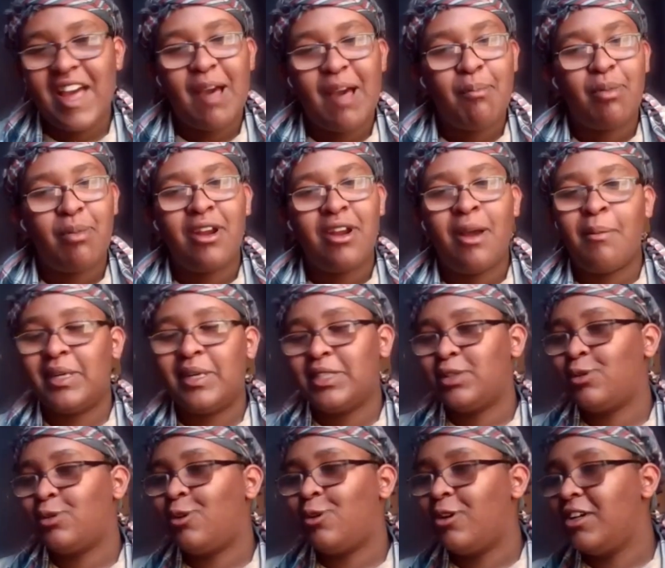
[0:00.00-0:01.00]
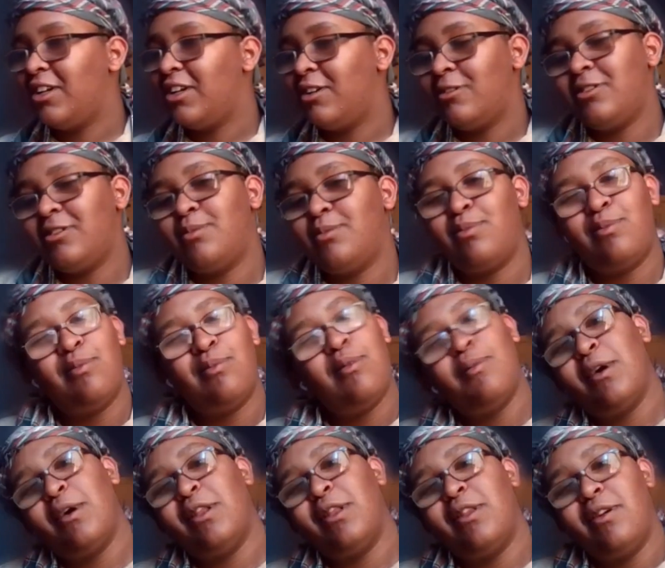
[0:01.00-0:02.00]
I put it on my story, you know, to
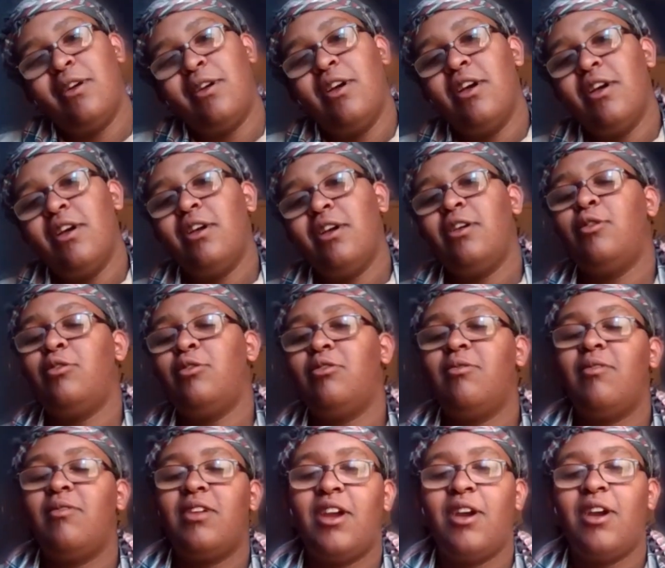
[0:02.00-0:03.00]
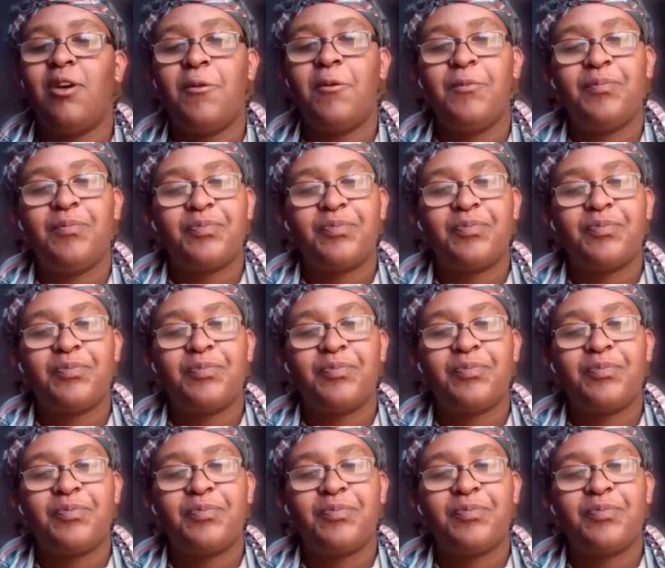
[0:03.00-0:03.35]
my other YouTube video.